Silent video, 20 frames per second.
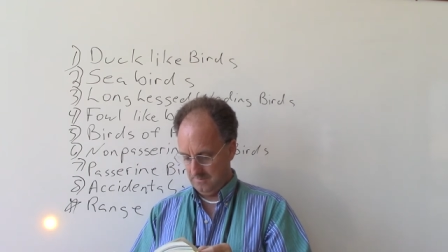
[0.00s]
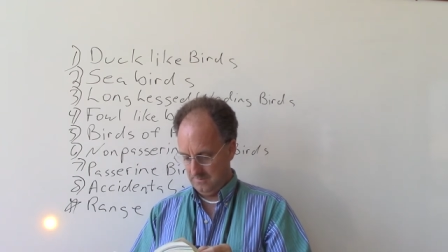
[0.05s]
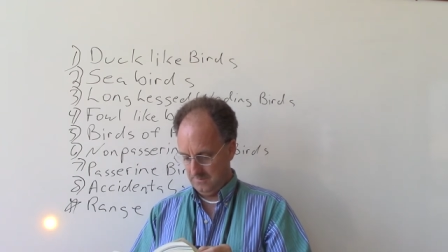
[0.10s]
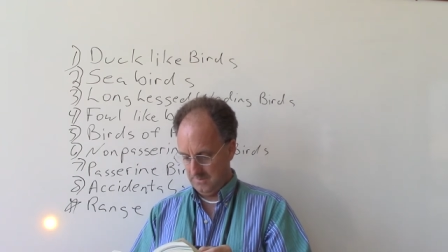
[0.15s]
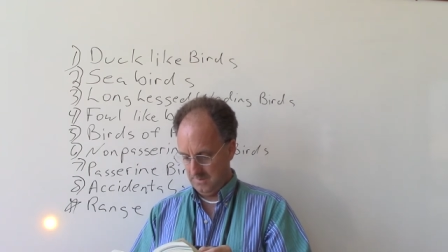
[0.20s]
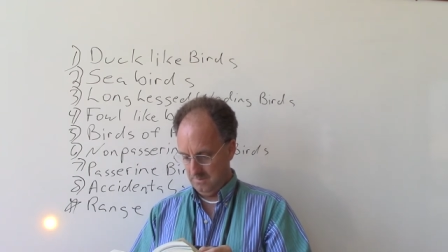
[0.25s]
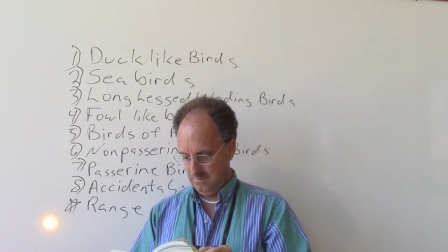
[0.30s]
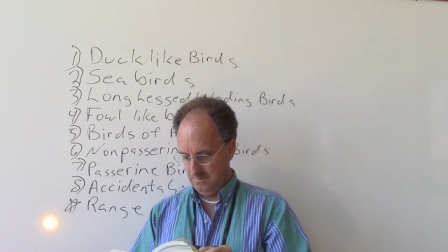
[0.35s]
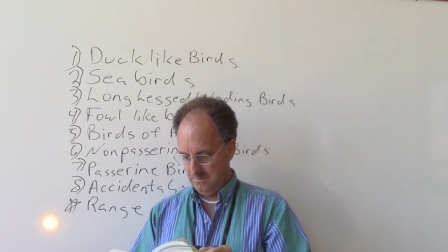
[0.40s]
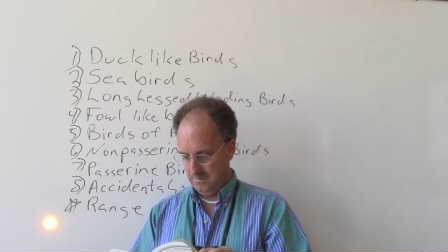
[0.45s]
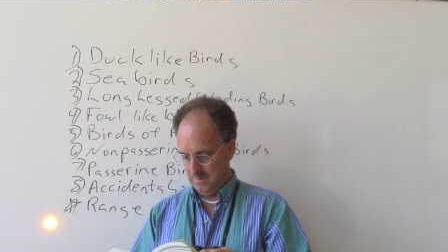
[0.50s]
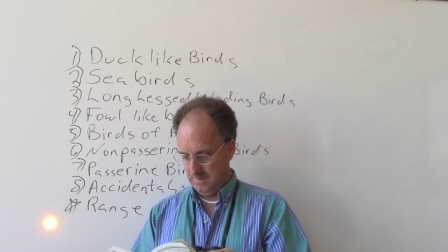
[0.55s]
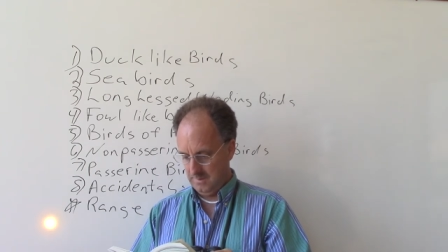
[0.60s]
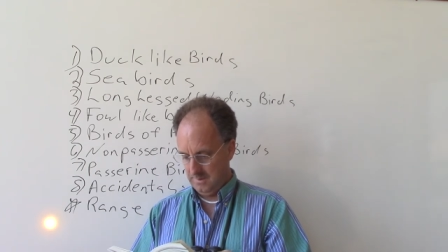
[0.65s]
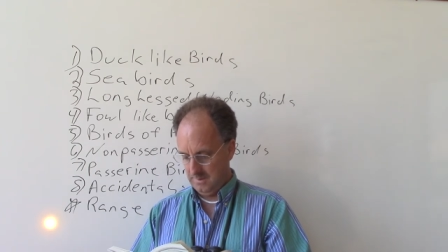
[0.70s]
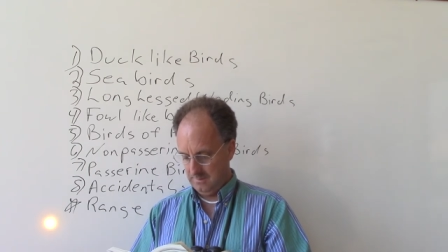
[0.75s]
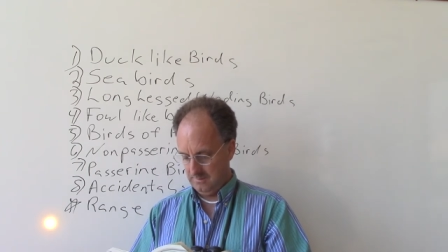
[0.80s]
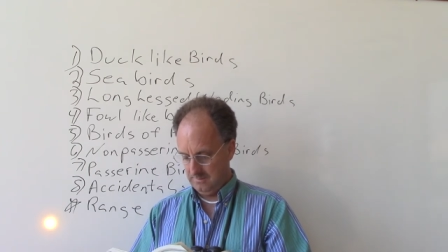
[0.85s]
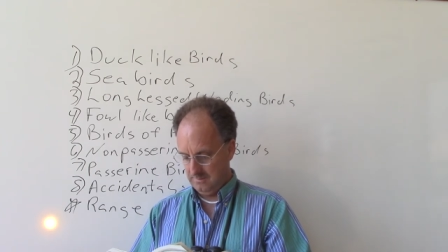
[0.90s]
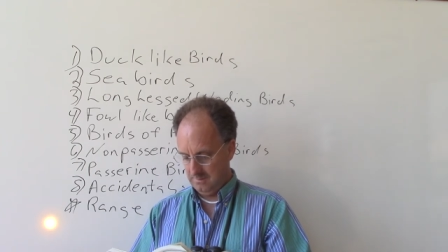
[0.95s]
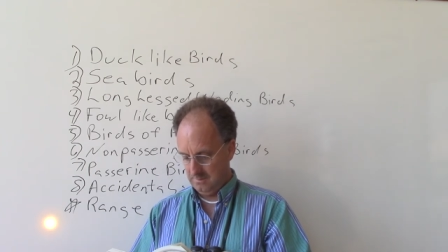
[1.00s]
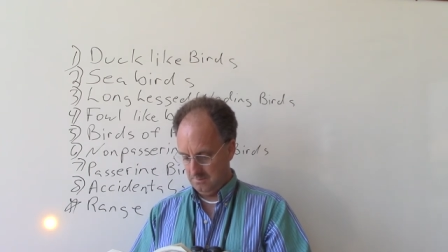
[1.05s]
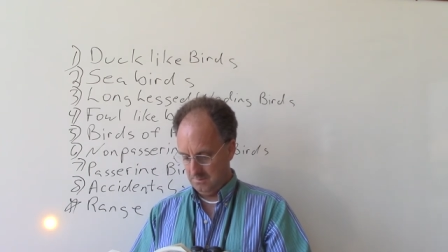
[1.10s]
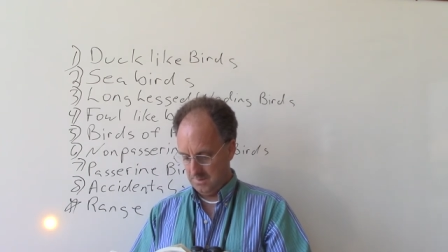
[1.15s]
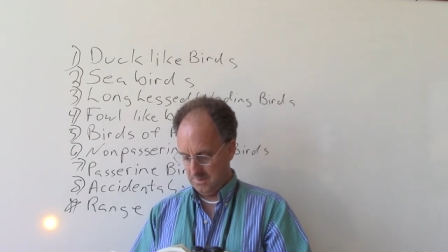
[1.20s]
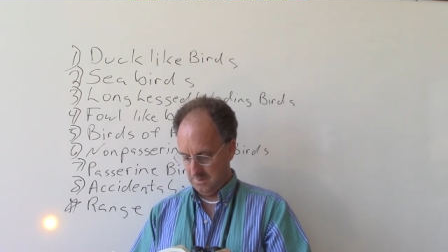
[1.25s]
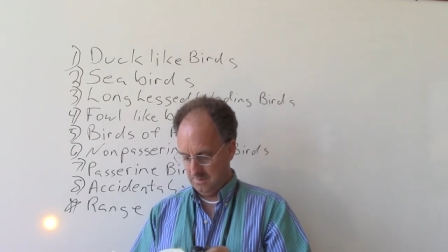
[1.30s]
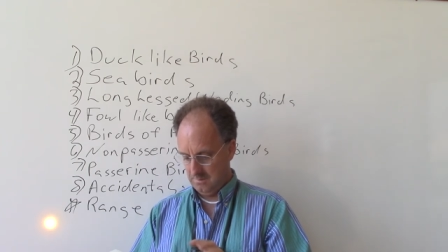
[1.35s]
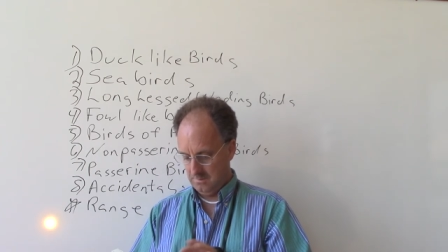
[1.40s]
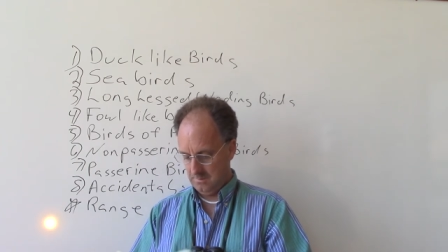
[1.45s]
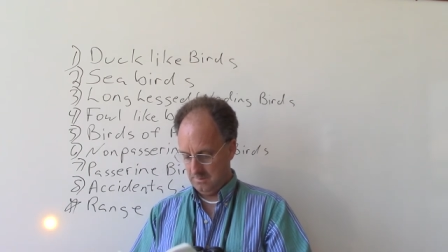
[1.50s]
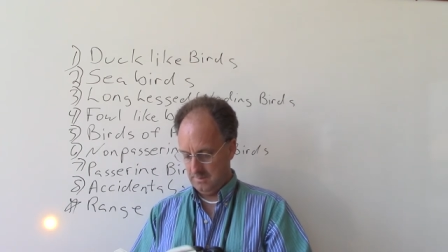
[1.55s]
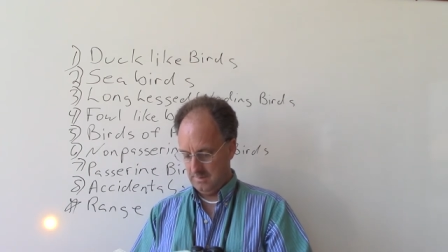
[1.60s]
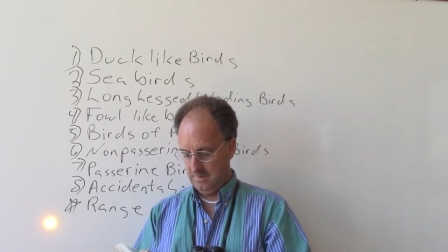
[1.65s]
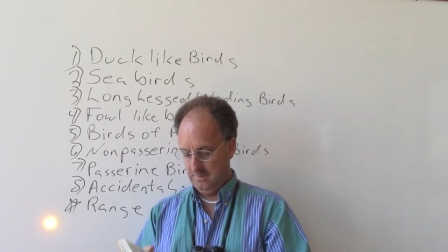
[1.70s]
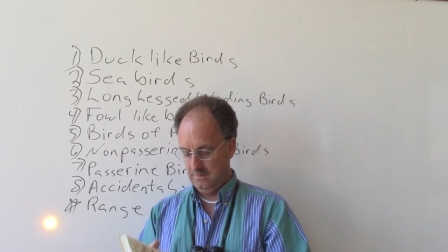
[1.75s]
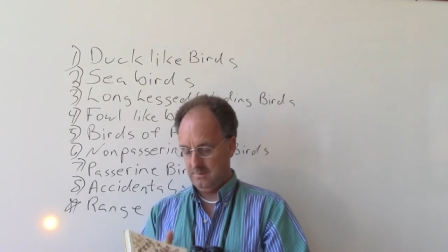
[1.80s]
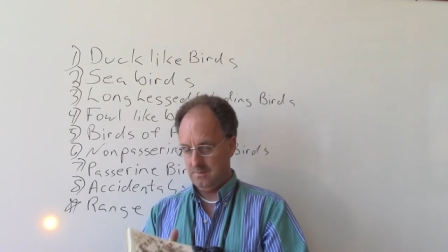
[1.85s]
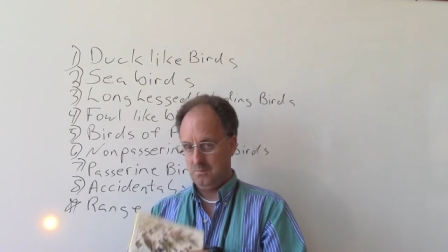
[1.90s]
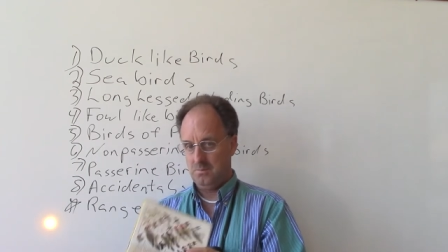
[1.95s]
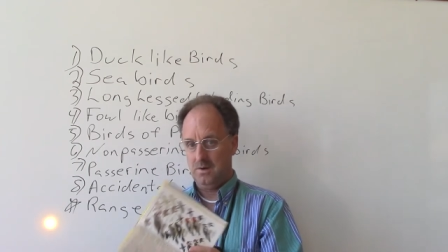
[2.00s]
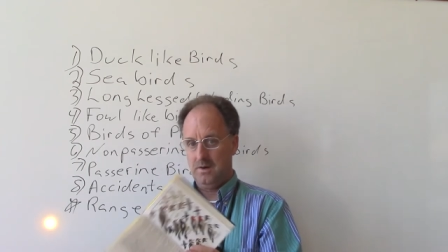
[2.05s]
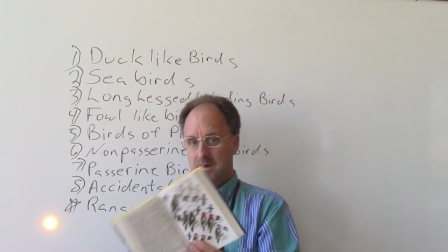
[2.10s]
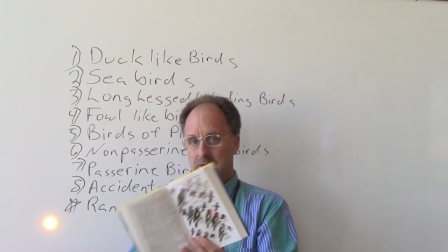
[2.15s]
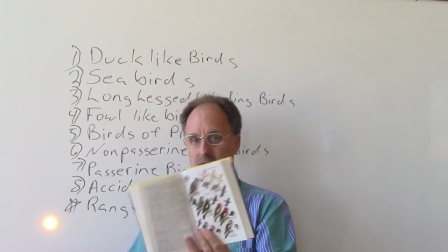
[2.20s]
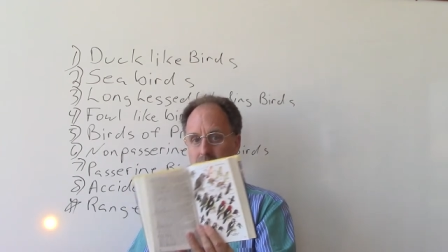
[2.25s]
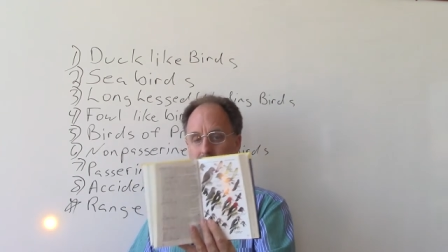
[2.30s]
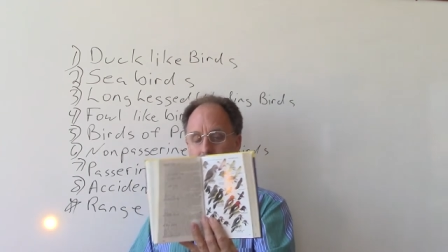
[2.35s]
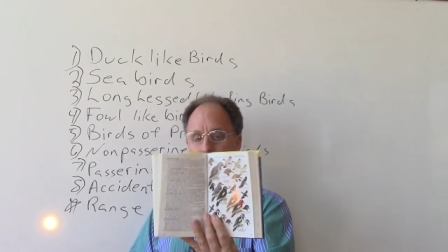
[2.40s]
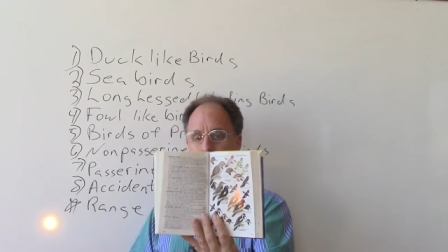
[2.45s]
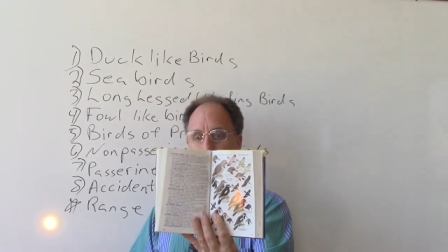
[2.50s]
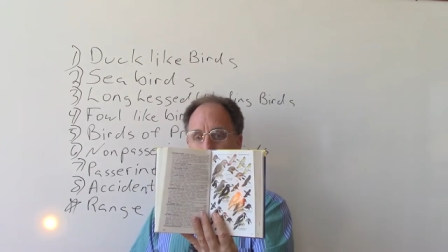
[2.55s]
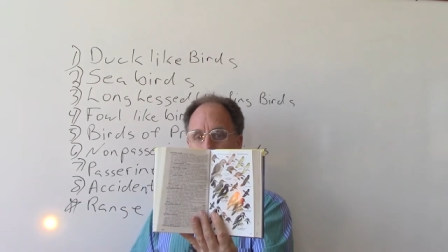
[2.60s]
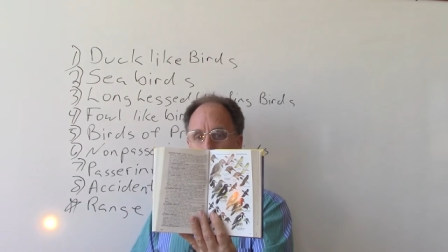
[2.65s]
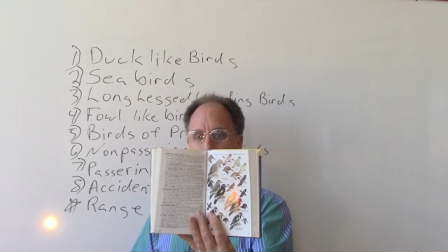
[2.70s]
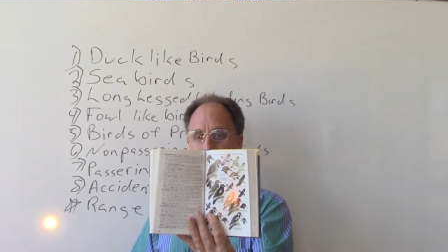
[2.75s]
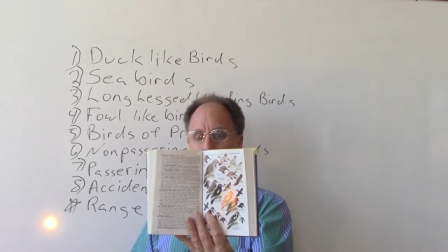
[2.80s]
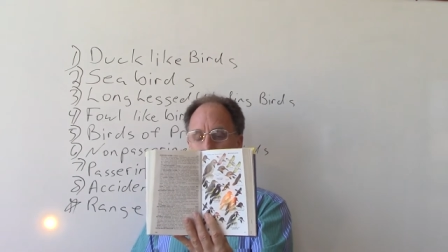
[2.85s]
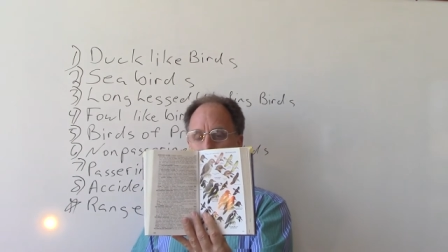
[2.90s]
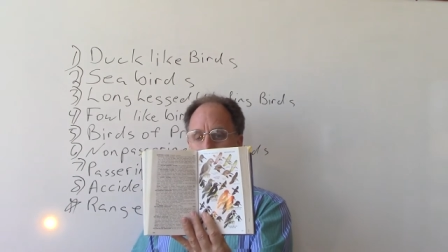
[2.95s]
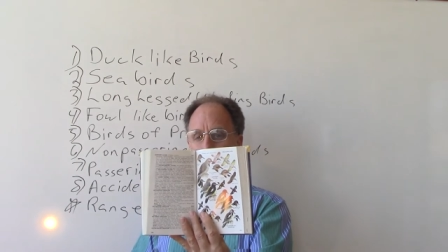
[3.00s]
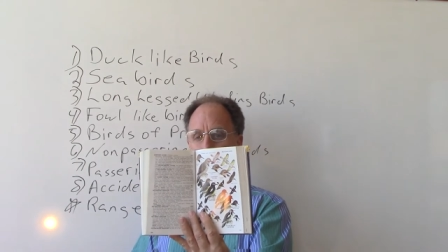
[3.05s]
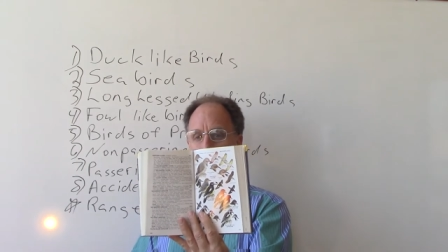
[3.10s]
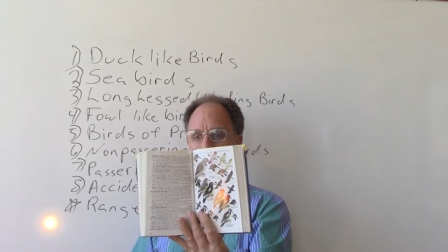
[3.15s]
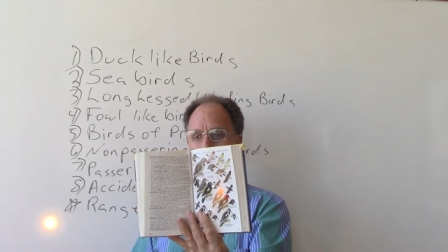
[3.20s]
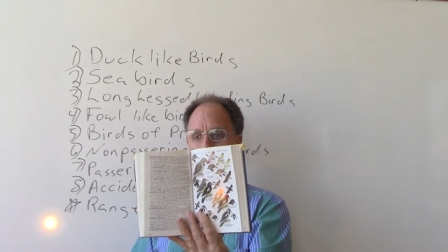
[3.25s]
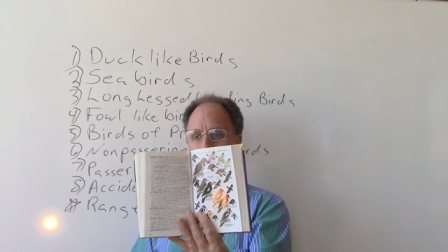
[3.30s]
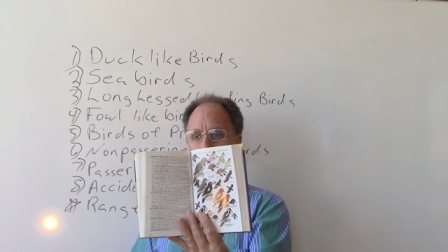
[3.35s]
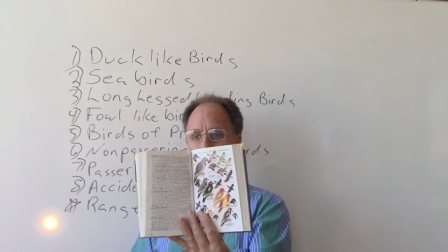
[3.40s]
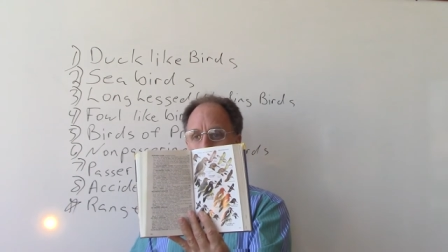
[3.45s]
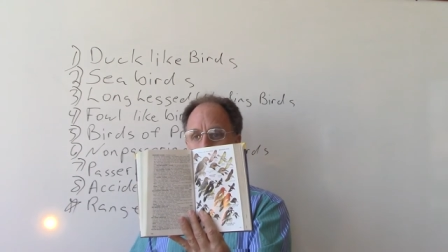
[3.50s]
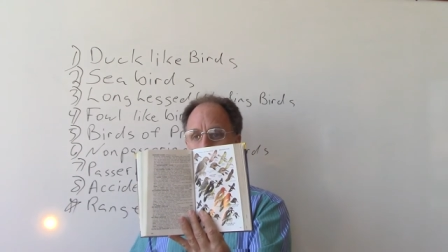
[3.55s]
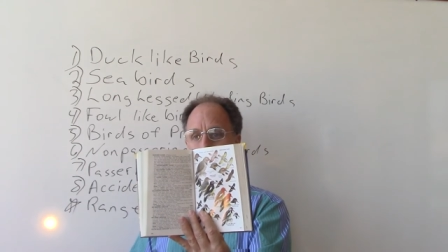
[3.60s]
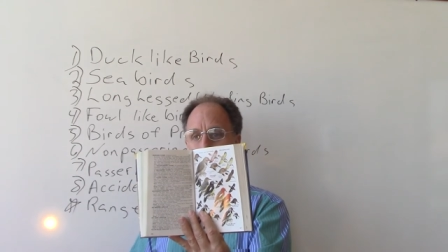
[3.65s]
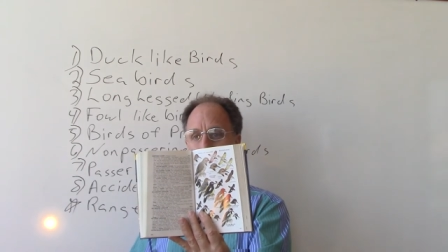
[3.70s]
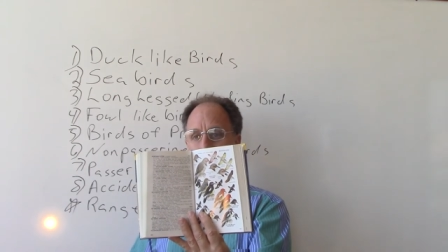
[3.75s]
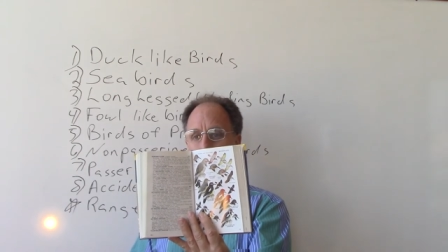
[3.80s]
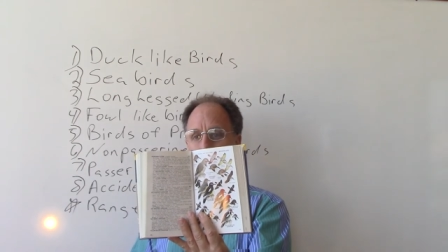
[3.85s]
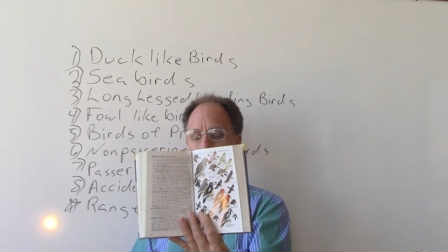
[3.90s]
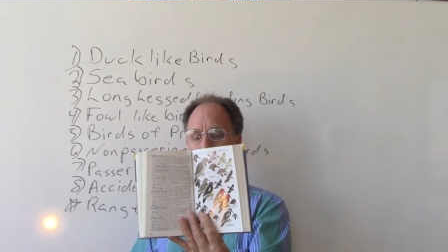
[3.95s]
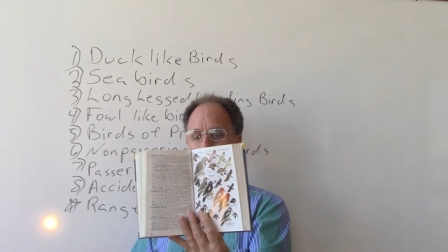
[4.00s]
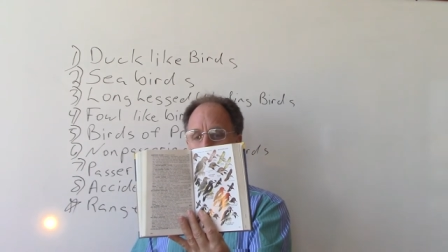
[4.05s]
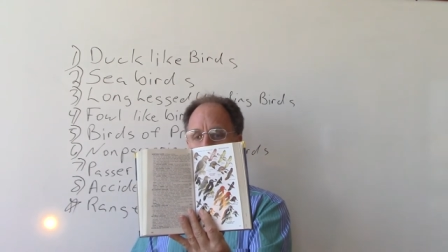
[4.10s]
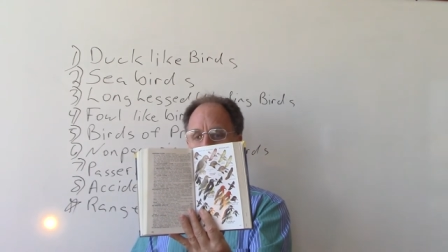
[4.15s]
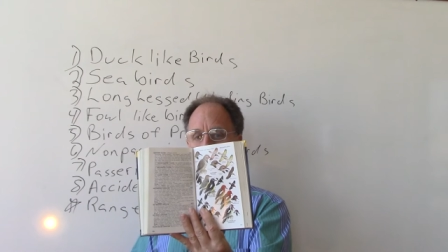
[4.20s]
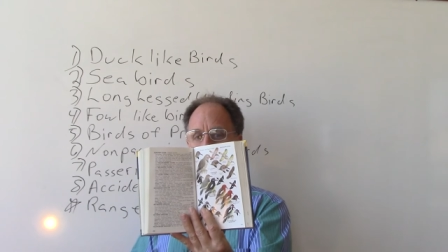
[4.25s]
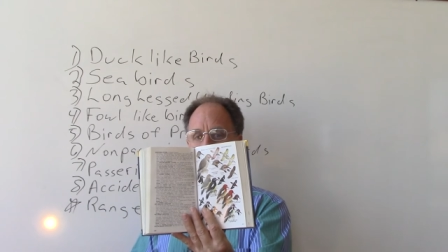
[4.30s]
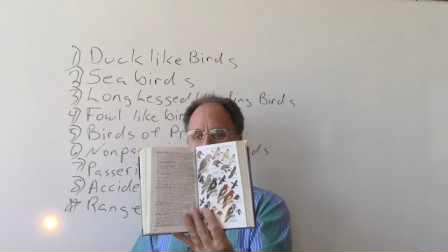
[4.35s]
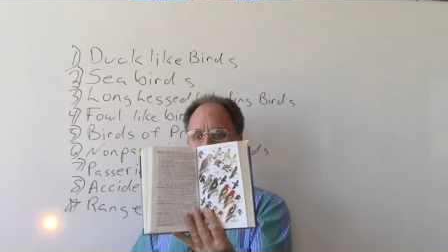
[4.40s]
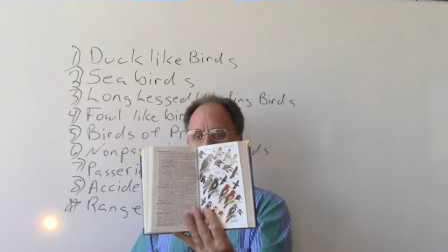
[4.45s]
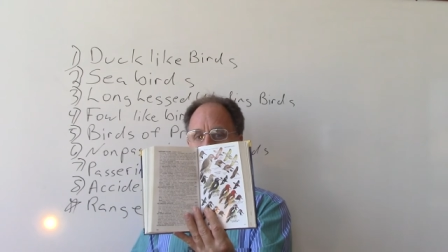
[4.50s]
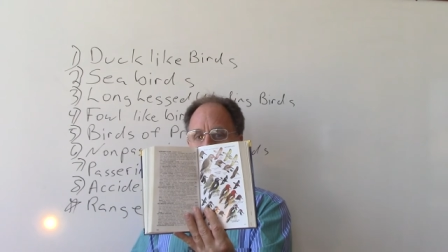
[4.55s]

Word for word: Nope, they got some, uh, there's some colored wood woodpeckers. I don't see them very